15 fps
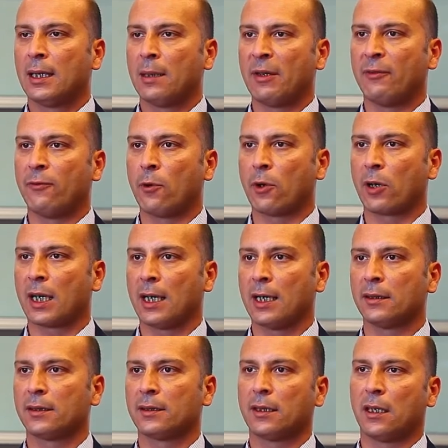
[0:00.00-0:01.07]

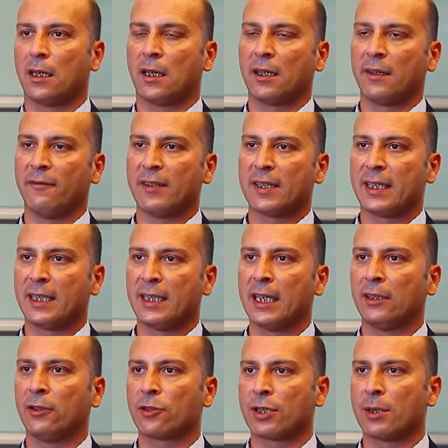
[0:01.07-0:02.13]
beforehand our
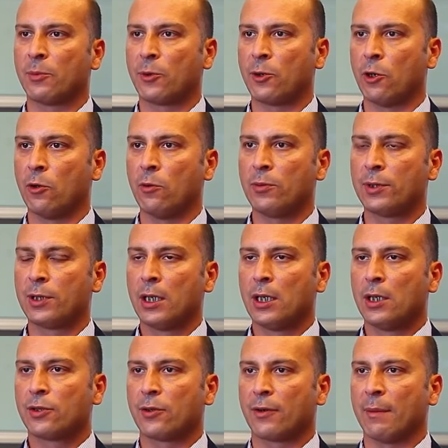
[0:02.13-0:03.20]
investigators and probes.
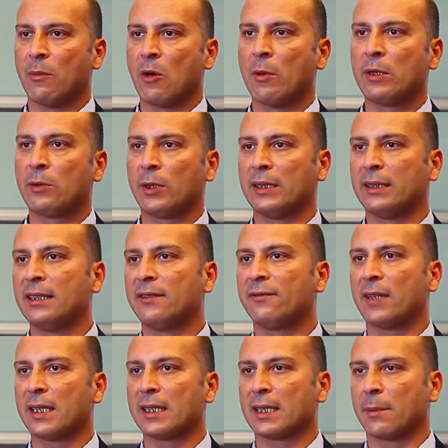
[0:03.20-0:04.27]
So the moment we
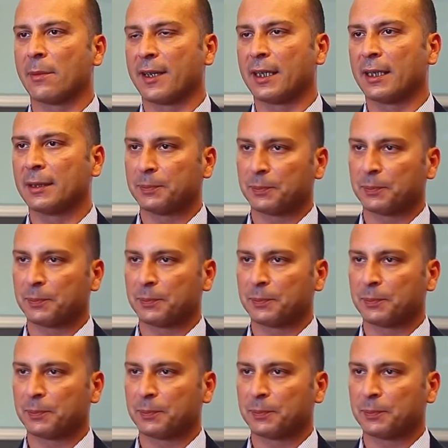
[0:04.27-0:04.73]
identify something